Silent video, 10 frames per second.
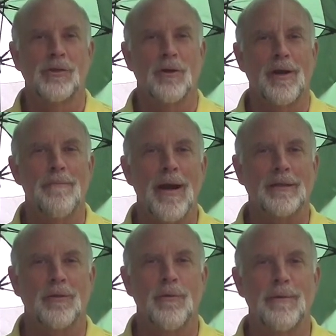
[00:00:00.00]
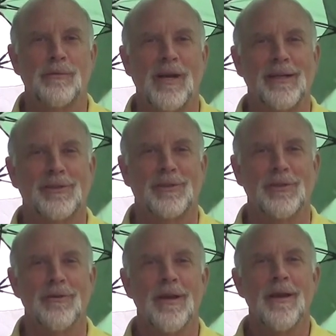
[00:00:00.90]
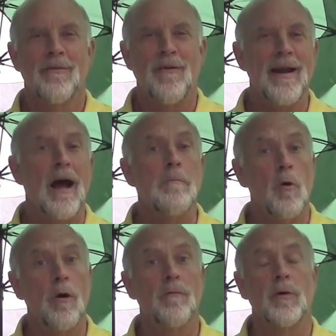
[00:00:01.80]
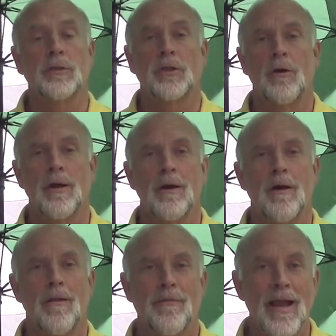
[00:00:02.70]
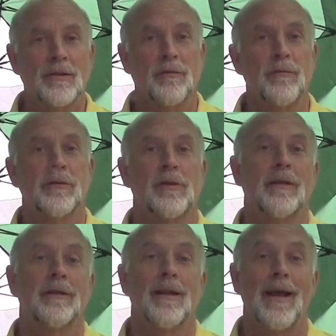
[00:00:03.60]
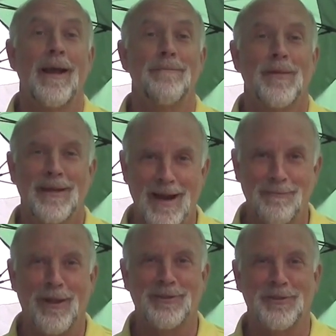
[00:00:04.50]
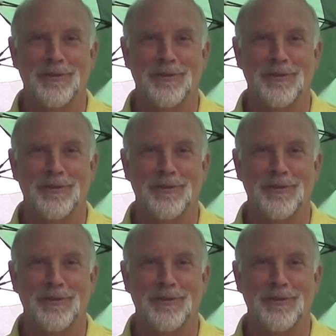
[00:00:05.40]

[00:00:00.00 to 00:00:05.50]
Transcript: So come back to the website soon. Find out more of what's going on. Thanks for visiting today, and God bless